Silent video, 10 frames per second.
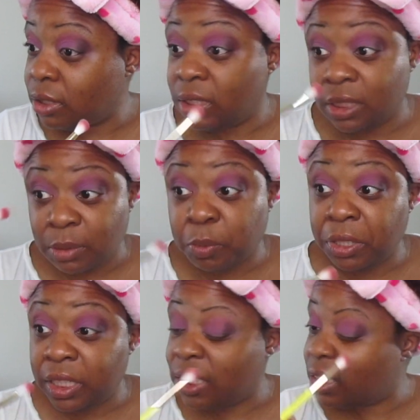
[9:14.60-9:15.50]
This is
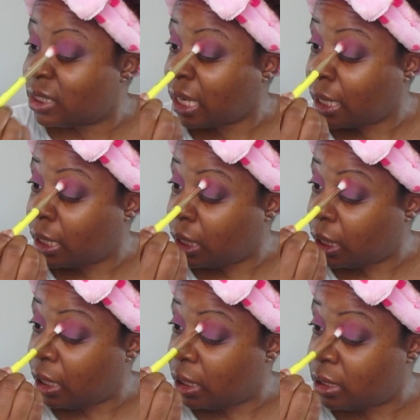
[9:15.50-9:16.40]
pretty just like it
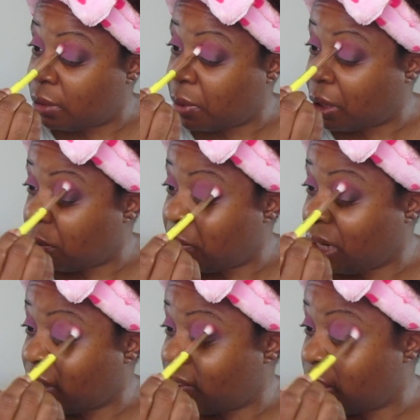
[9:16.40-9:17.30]
is, but
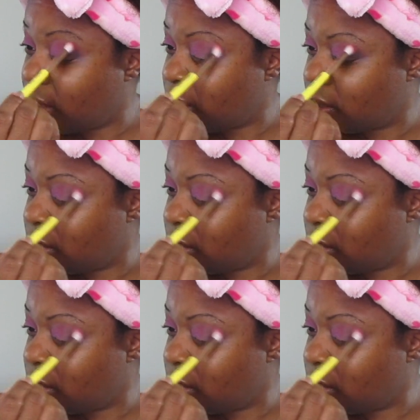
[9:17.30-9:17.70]
we're not finished.